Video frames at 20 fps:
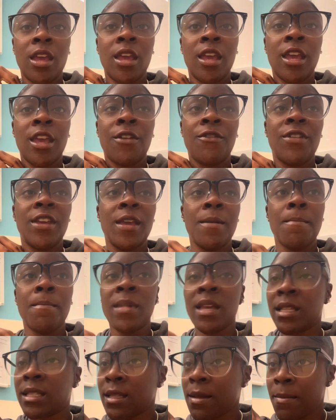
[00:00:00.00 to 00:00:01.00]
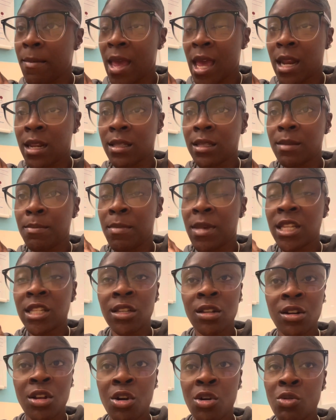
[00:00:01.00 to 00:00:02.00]
If he miss
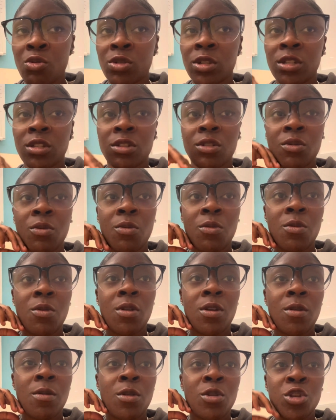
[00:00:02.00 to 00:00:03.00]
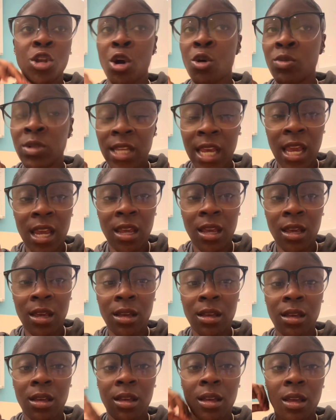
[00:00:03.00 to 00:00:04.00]
a dose, don't take it,
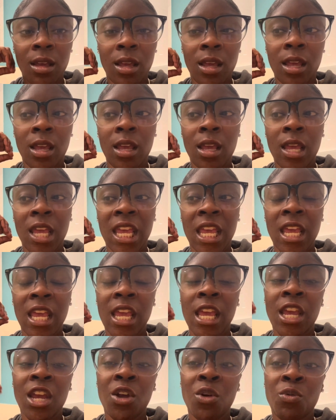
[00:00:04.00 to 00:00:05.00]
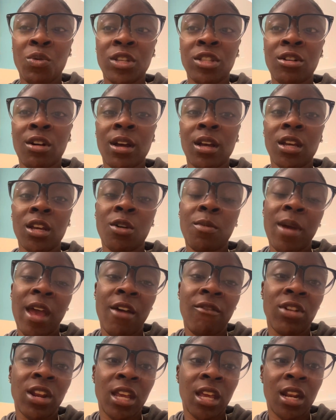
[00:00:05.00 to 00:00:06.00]
it could result in him
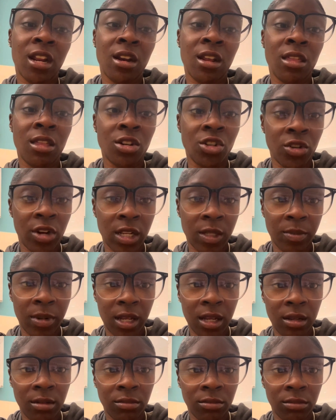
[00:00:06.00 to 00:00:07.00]
having to get another transplant.